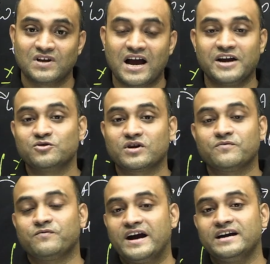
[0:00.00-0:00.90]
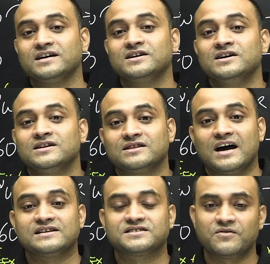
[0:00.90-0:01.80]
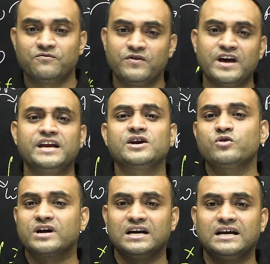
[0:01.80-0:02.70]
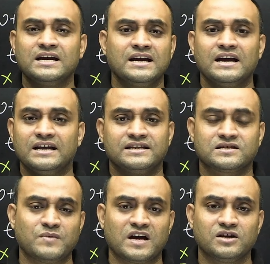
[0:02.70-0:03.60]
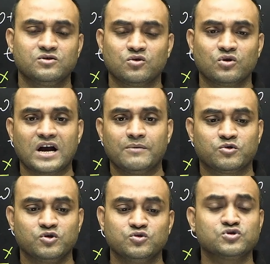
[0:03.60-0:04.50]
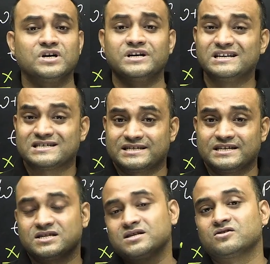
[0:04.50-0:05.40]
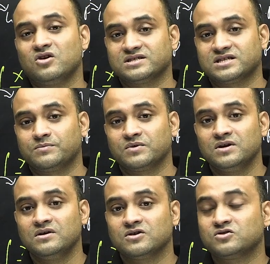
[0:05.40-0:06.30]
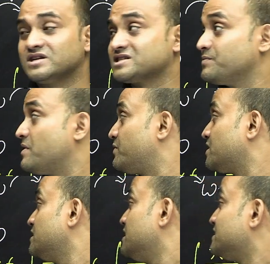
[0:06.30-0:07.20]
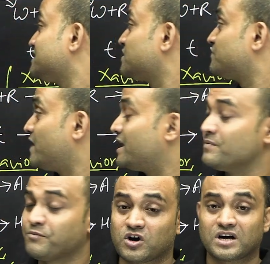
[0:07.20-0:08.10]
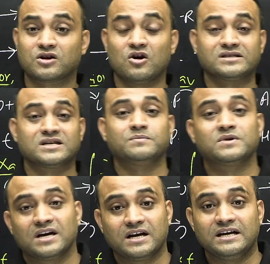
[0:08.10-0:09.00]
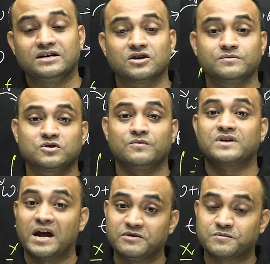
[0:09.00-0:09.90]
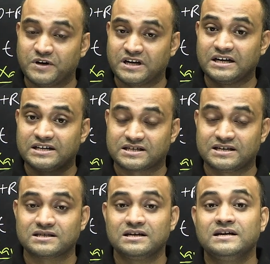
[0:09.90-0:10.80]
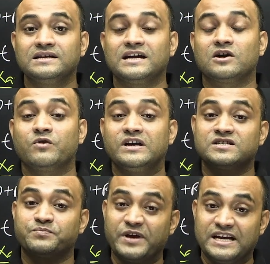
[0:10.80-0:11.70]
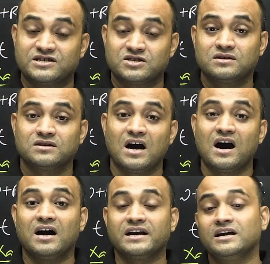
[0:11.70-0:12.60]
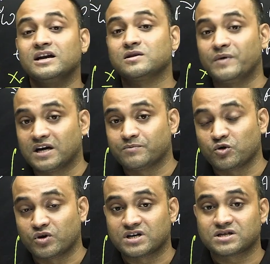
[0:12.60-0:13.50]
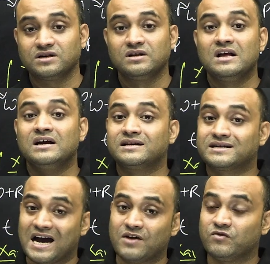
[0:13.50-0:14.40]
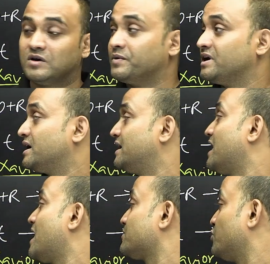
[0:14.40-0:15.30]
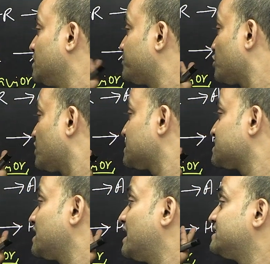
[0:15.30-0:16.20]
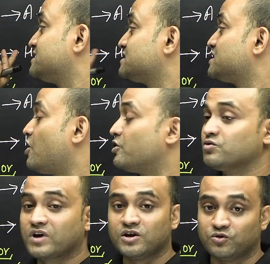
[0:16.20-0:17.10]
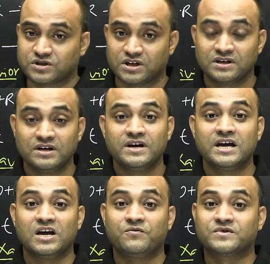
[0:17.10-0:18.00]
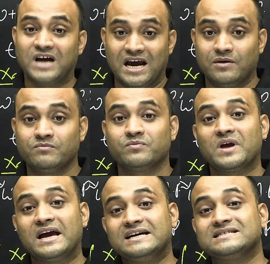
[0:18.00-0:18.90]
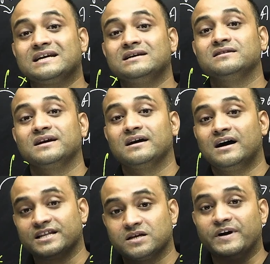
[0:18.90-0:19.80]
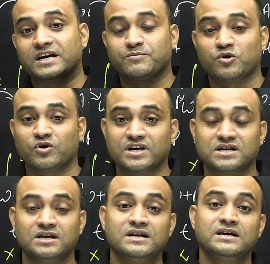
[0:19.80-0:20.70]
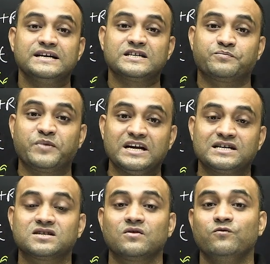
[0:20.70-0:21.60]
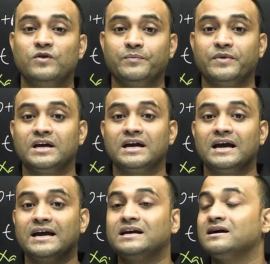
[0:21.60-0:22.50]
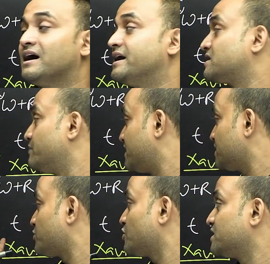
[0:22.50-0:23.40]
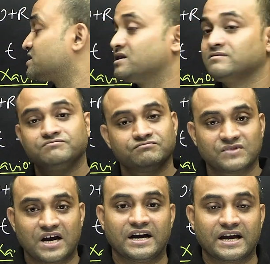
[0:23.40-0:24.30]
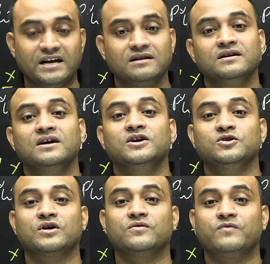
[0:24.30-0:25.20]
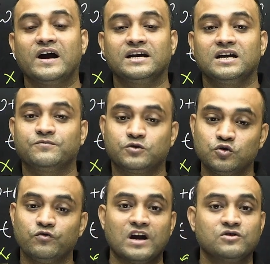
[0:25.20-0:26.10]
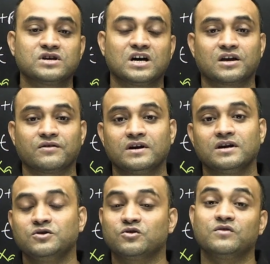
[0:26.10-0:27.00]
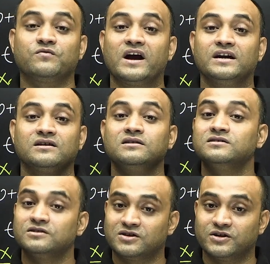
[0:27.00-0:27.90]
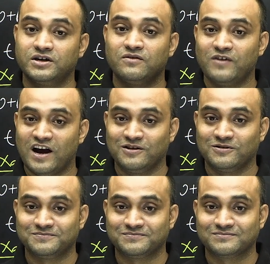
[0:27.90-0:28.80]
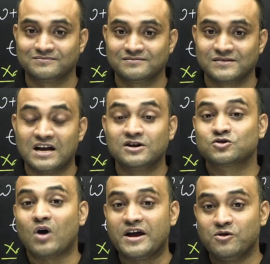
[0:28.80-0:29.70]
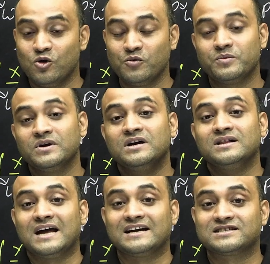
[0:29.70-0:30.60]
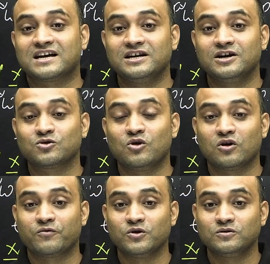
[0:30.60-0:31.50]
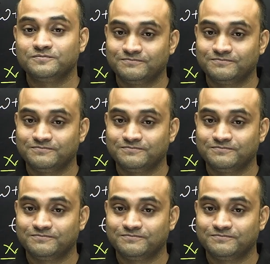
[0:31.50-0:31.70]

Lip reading: And you can find the answer very quickly in this manner. You don't have to use the distance concept. So just remember, this is very important concept in terms of time, speed and distance, that when speeds are in arithmetic progression, time will be in harmonic progression, and this is how you can use it. If time is in arithmetic progression, speeds will be in arithmetic progression. And again, you can find, if two values are given, you can find the third value. So I hope that is clear to all of you.